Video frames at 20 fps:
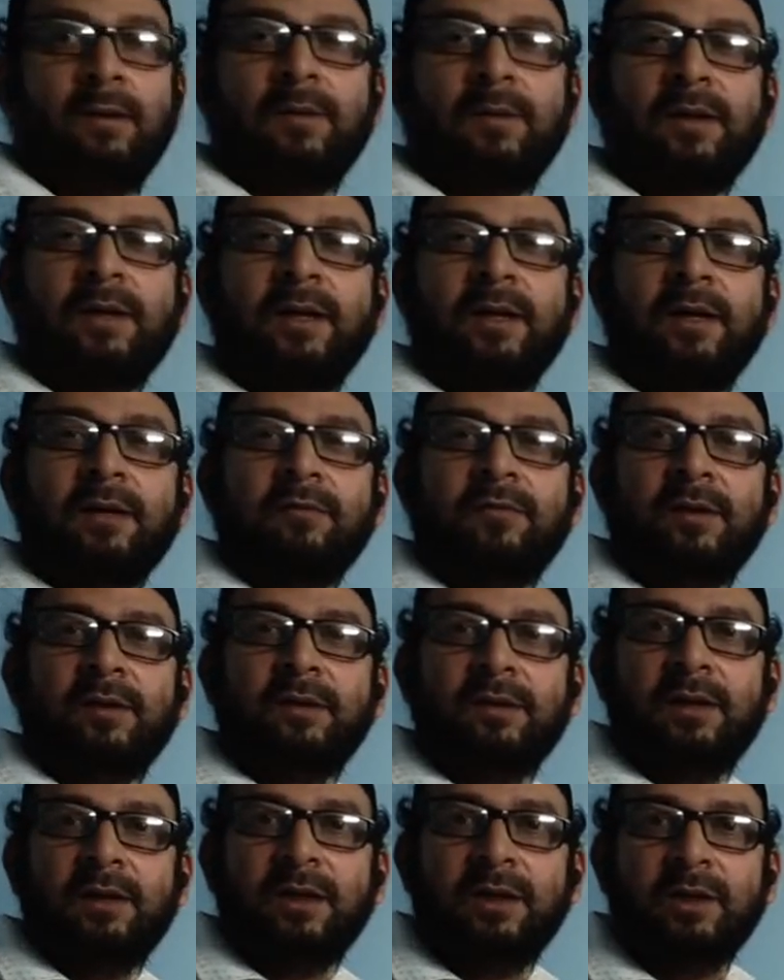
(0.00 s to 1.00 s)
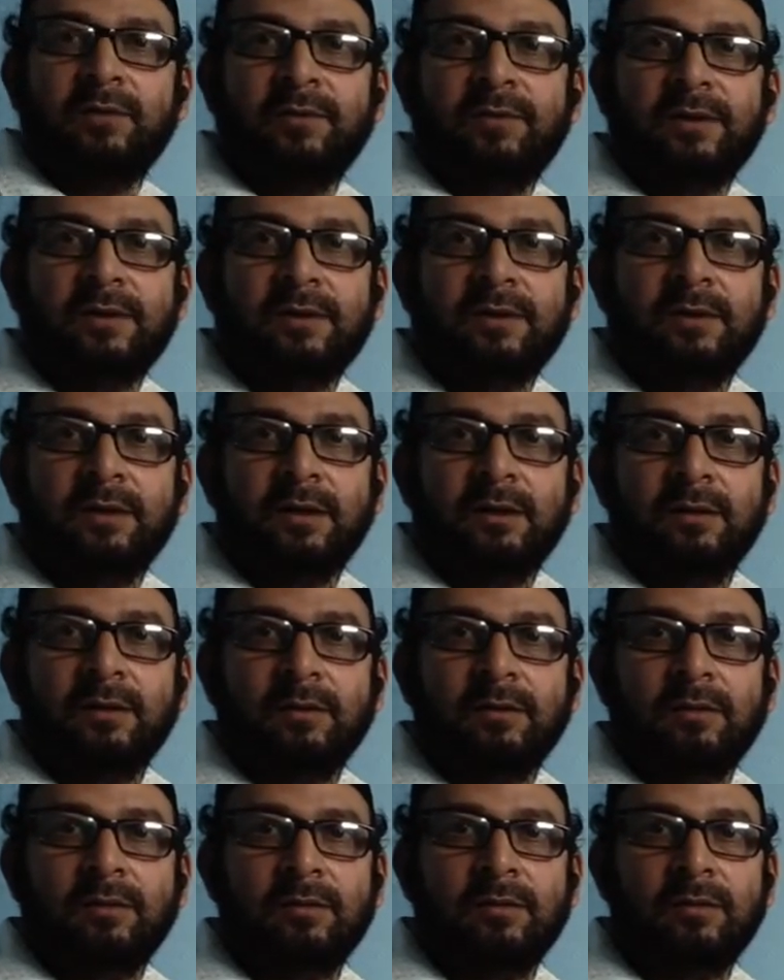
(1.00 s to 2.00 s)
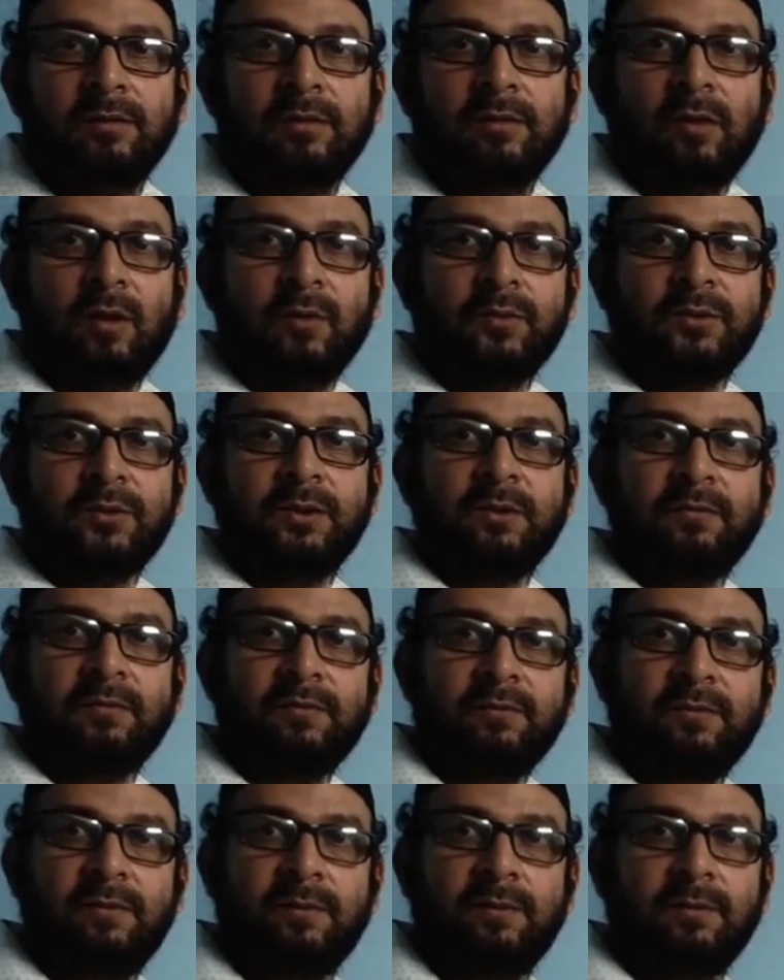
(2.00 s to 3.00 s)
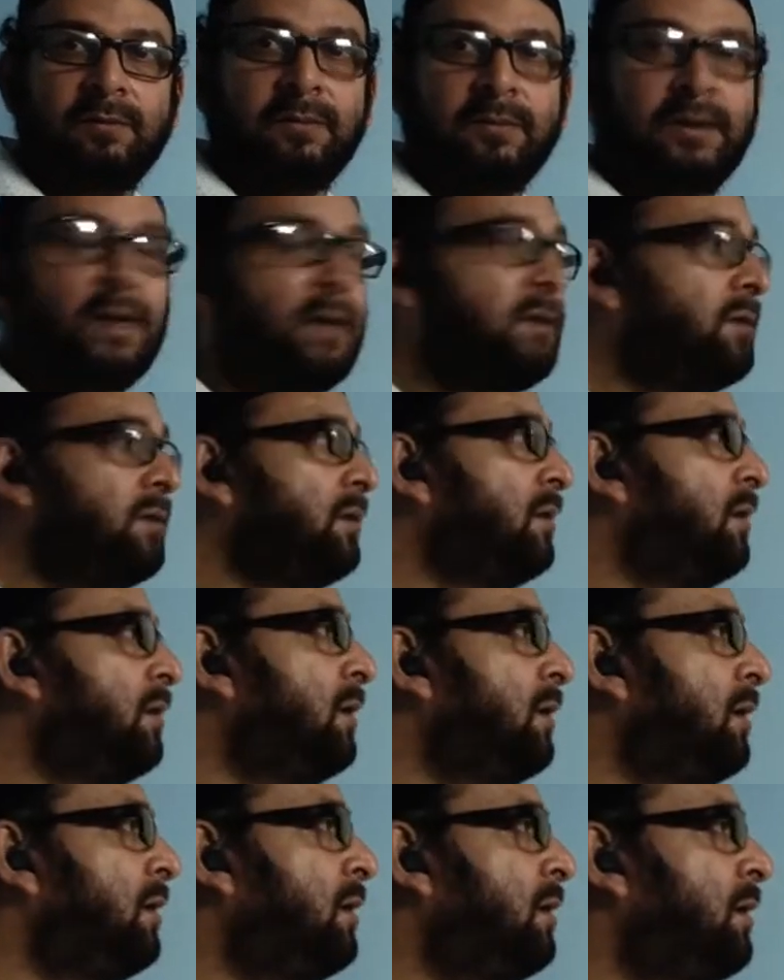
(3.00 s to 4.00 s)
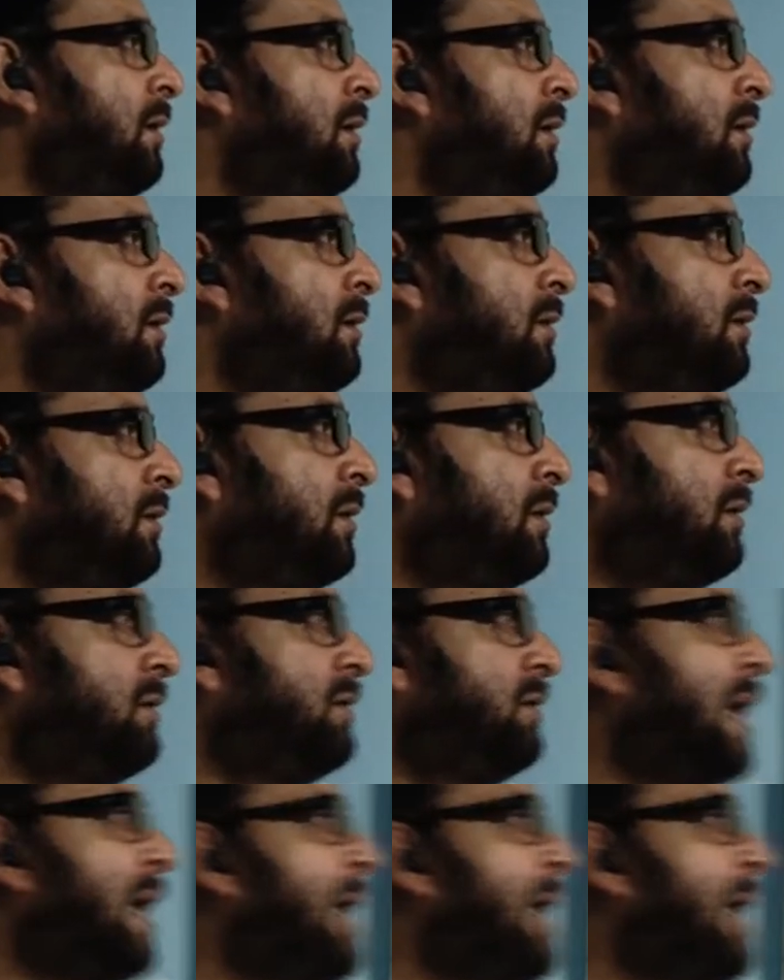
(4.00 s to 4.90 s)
But here one thing you will observe, that the